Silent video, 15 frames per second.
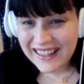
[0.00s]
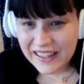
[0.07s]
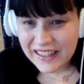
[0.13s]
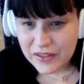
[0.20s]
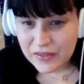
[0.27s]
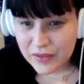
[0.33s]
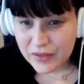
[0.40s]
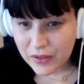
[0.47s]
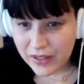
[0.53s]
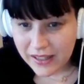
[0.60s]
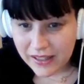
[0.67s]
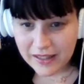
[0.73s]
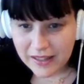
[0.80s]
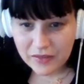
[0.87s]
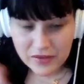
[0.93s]
Who have we got
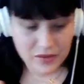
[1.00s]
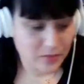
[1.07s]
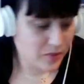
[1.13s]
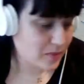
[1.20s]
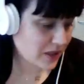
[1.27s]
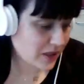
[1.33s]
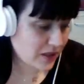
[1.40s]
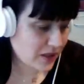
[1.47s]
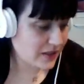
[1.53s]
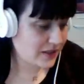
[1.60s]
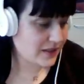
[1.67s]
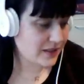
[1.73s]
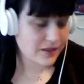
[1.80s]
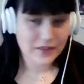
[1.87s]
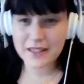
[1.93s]
here? I should put my
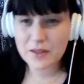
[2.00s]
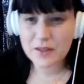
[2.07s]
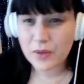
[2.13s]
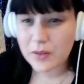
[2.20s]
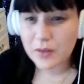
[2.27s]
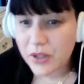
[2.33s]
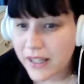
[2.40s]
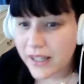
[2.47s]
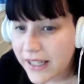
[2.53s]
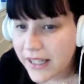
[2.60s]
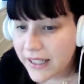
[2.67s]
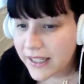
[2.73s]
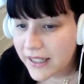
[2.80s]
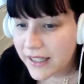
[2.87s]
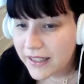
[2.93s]
glasses on, that's why I'm like
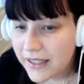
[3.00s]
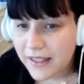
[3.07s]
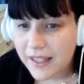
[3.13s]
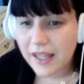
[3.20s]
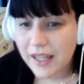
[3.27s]
leaning in at the